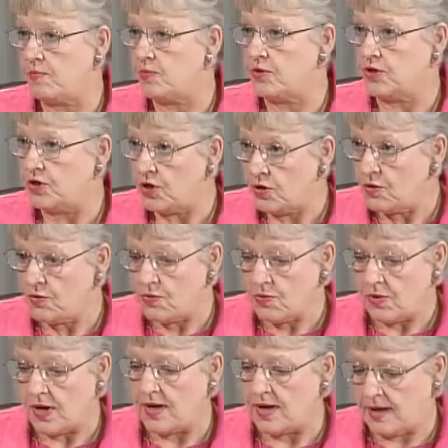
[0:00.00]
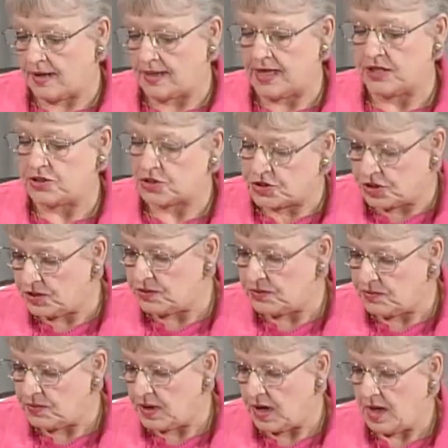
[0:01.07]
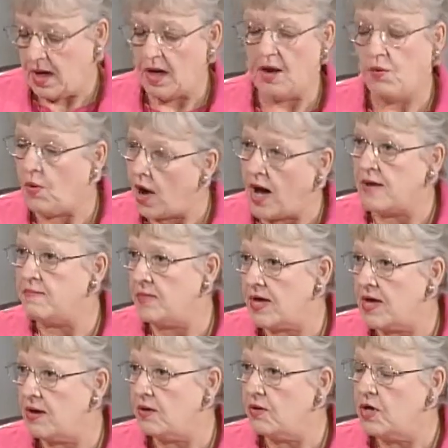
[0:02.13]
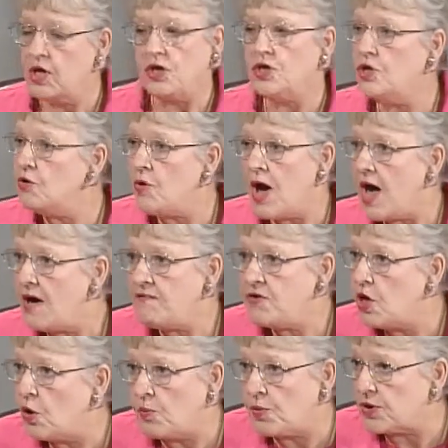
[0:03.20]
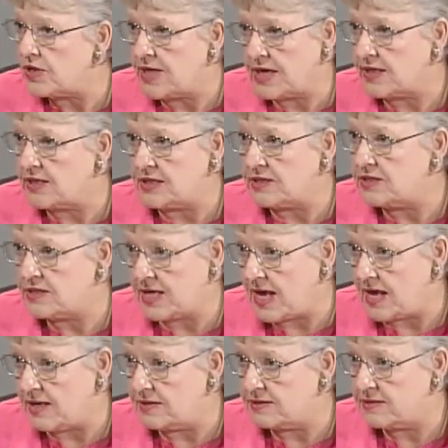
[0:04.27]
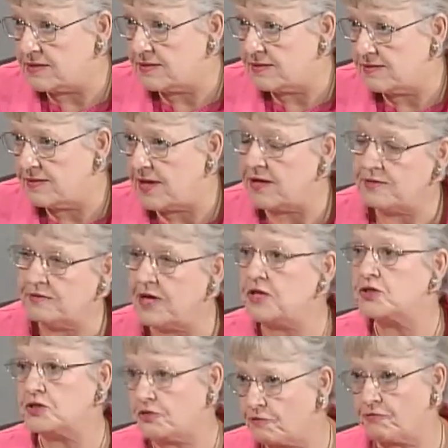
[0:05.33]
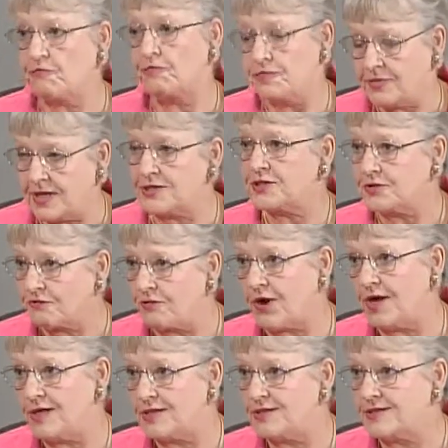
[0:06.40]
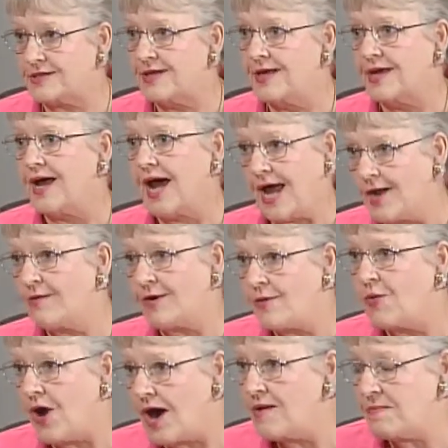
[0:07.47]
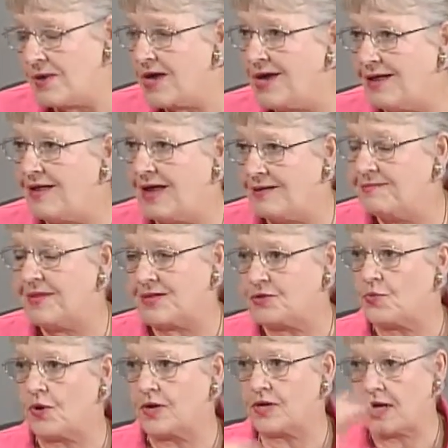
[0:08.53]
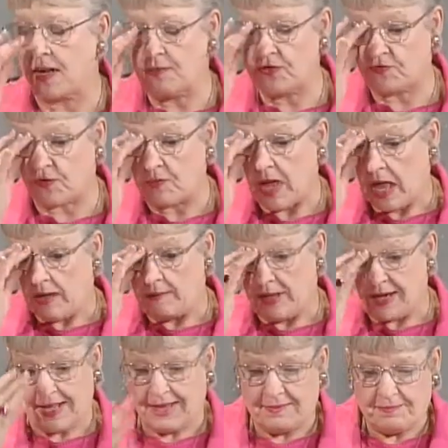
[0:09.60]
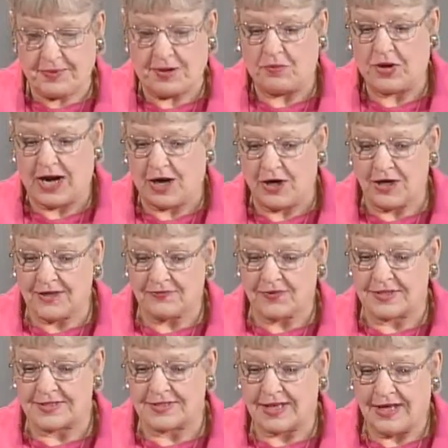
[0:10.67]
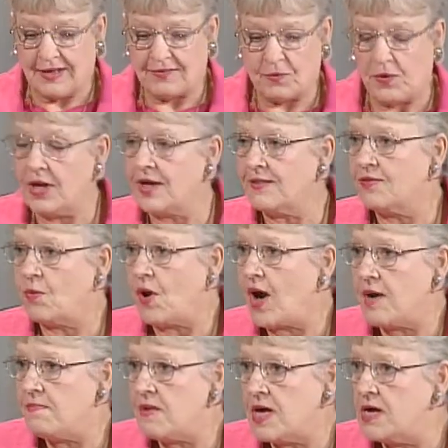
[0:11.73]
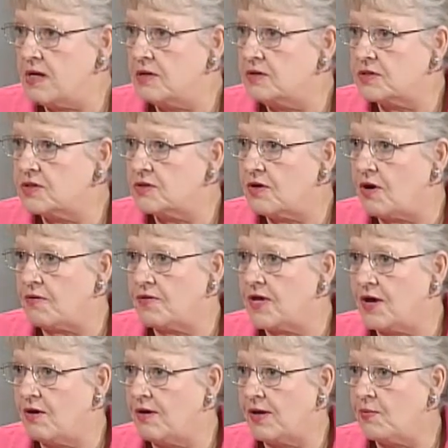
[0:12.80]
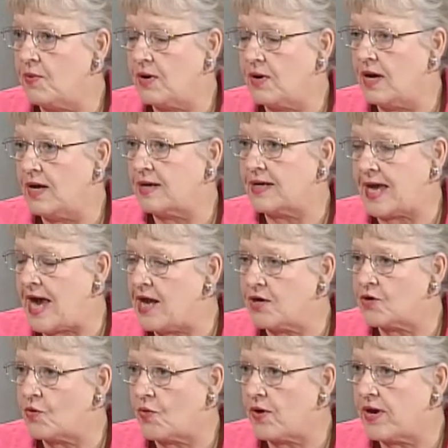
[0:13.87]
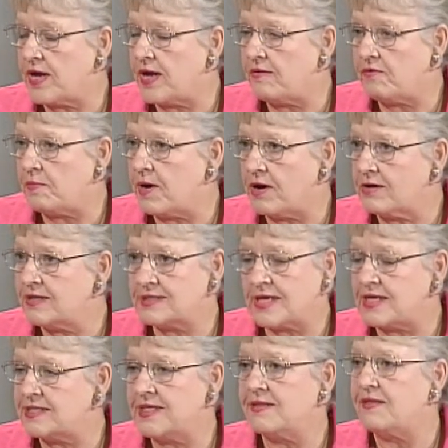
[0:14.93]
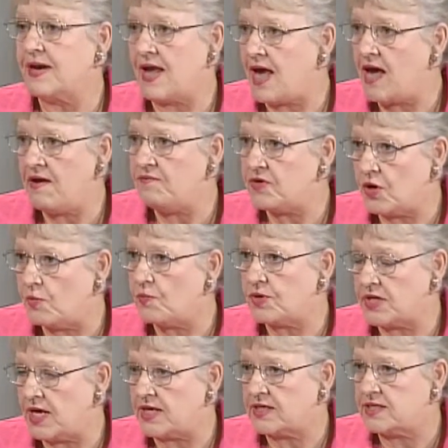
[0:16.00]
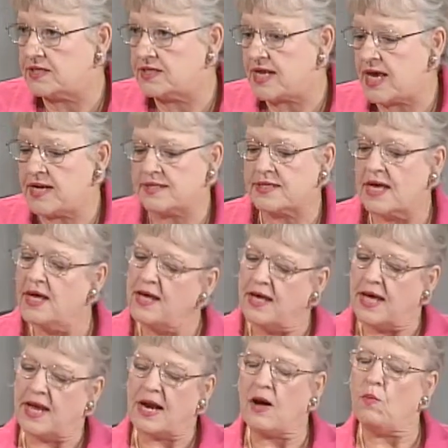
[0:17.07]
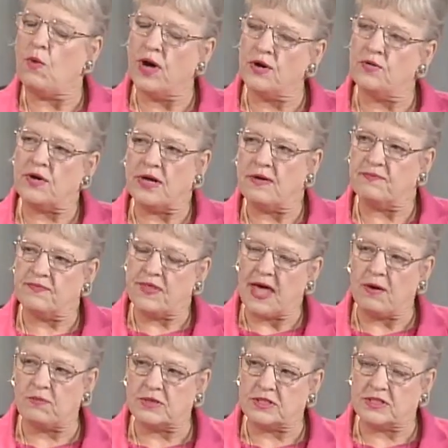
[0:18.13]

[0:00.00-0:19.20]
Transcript: with you, against you, a white male, you have no protected status. That's the phrase angry white male. That's where it comes from. But when I look at this, really the white males are the only category of Americans I see that have no protected status. And I wonder if that was